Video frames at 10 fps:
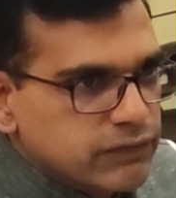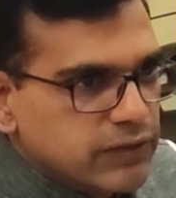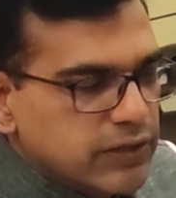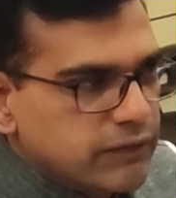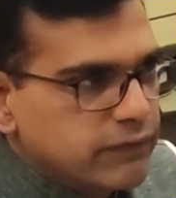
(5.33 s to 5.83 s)

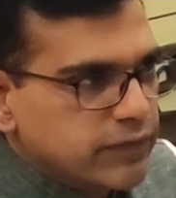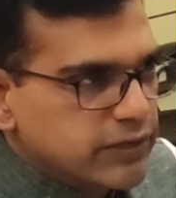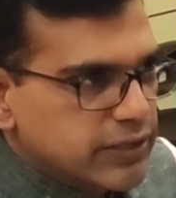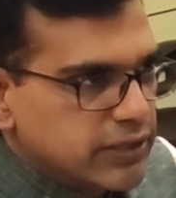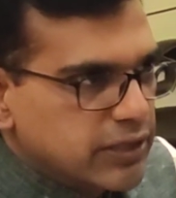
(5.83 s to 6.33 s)
We have
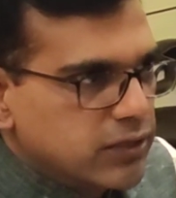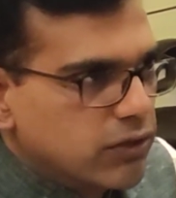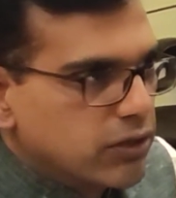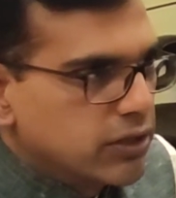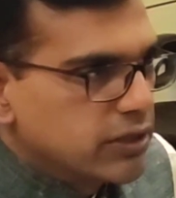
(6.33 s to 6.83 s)
recently
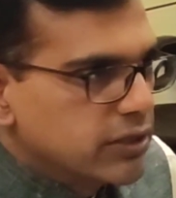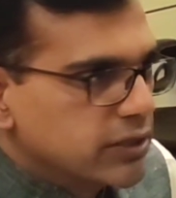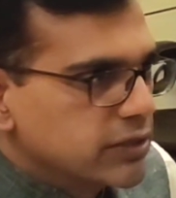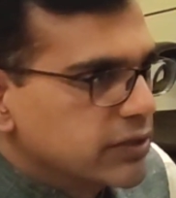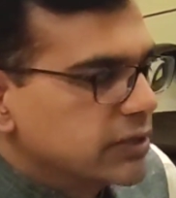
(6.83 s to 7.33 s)
got
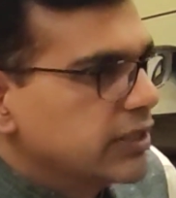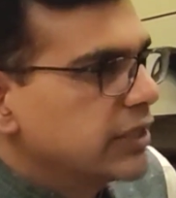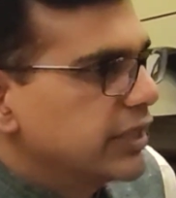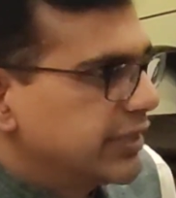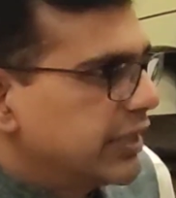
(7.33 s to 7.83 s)

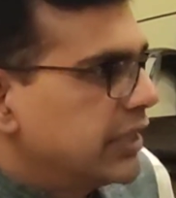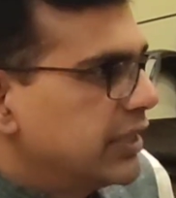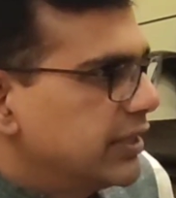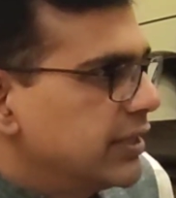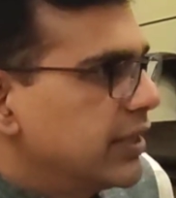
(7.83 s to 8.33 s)
certain data
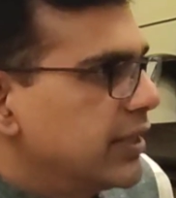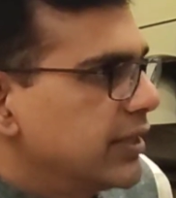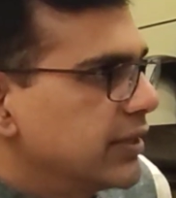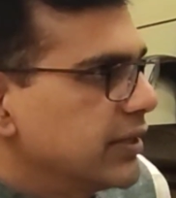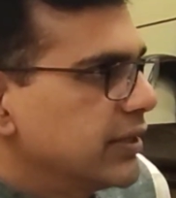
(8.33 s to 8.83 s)

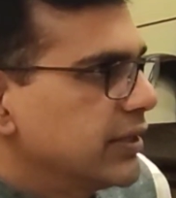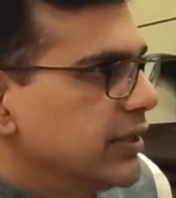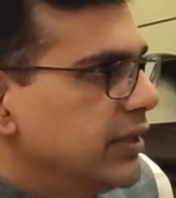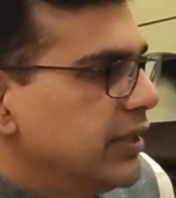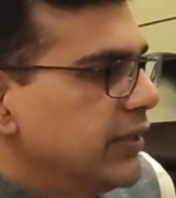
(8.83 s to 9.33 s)
regarding
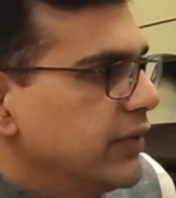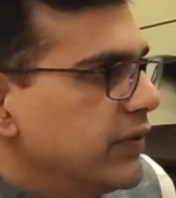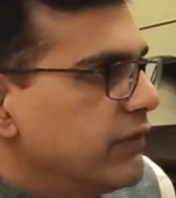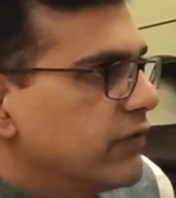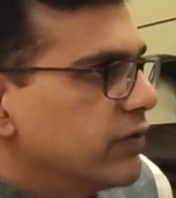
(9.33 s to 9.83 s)

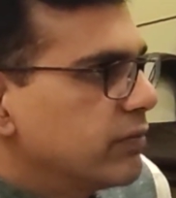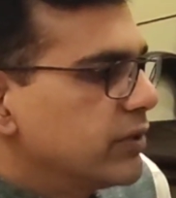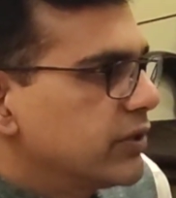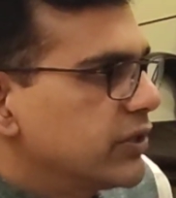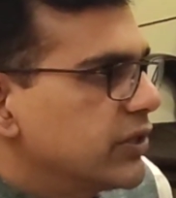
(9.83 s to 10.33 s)
the
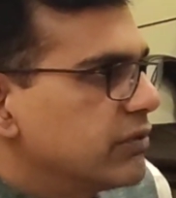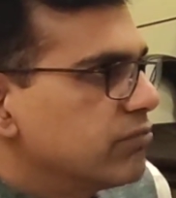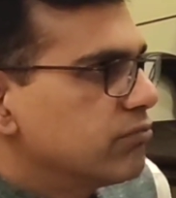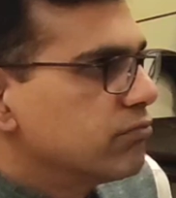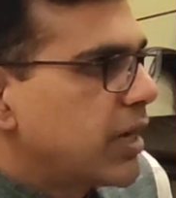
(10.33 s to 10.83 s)

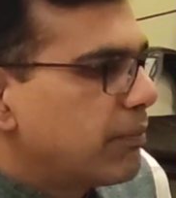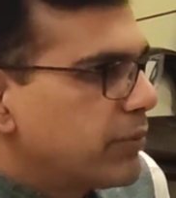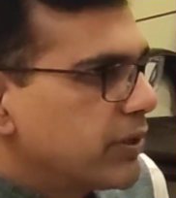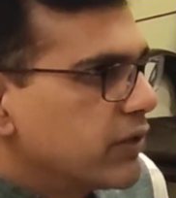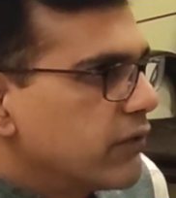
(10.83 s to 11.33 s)
vulnerability
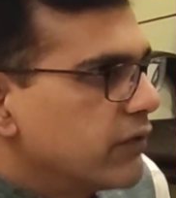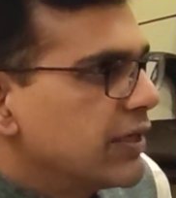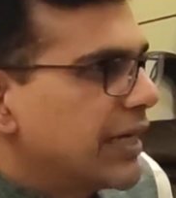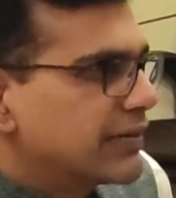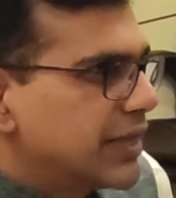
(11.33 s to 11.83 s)
mapping of the
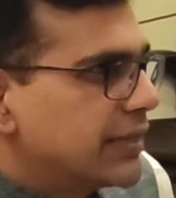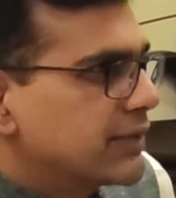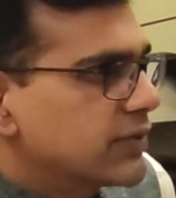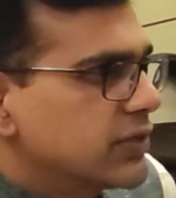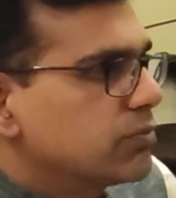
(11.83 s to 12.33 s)
landslide
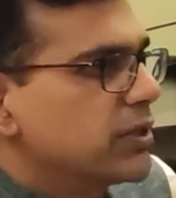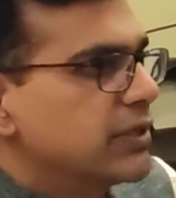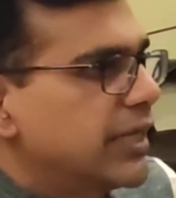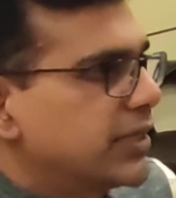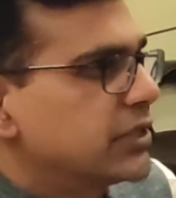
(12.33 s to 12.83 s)
as such,
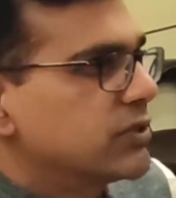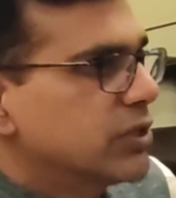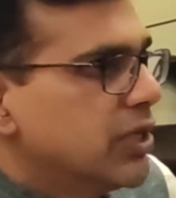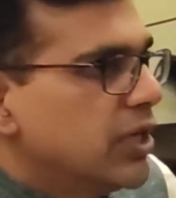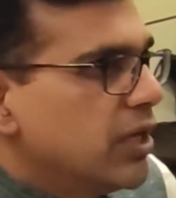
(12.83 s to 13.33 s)
but that is
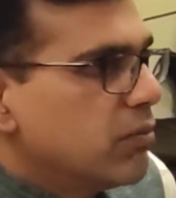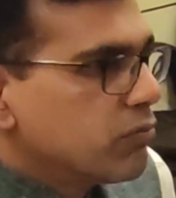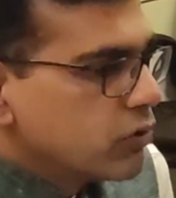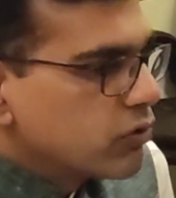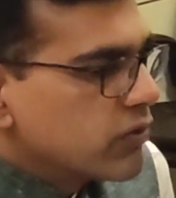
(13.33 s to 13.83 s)

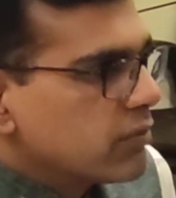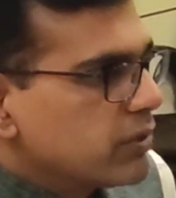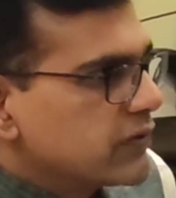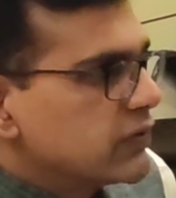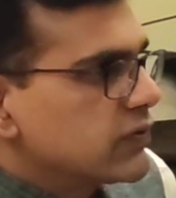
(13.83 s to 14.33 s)
more on the
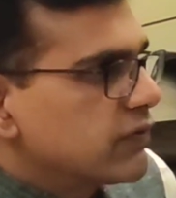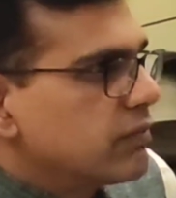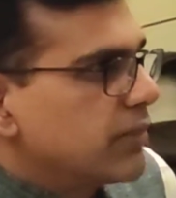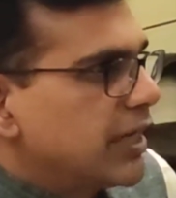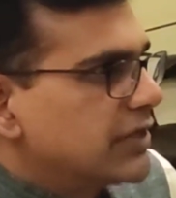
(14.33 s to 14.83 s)
basis of
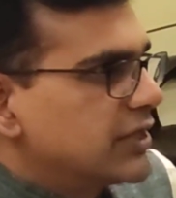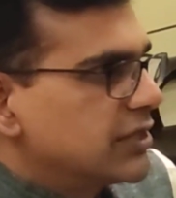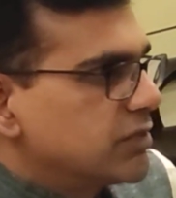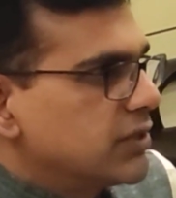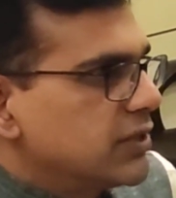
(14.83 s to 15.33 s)
the past
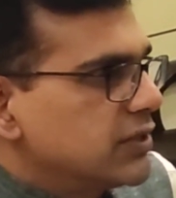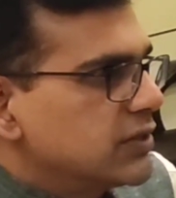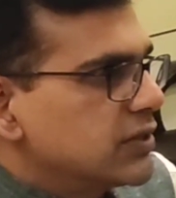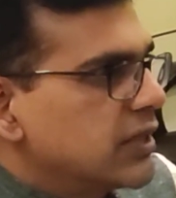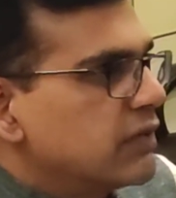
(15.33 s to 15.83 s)

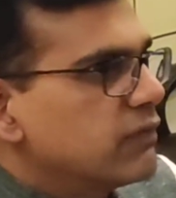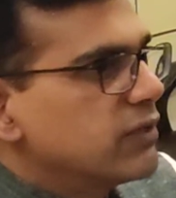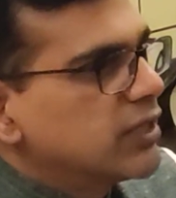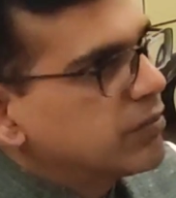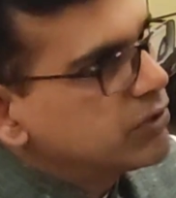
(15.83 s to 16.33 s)
experience, and
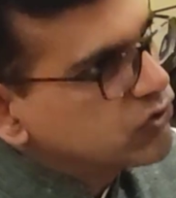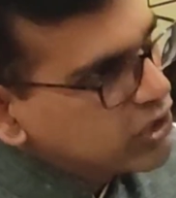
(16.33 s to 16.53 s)
we have been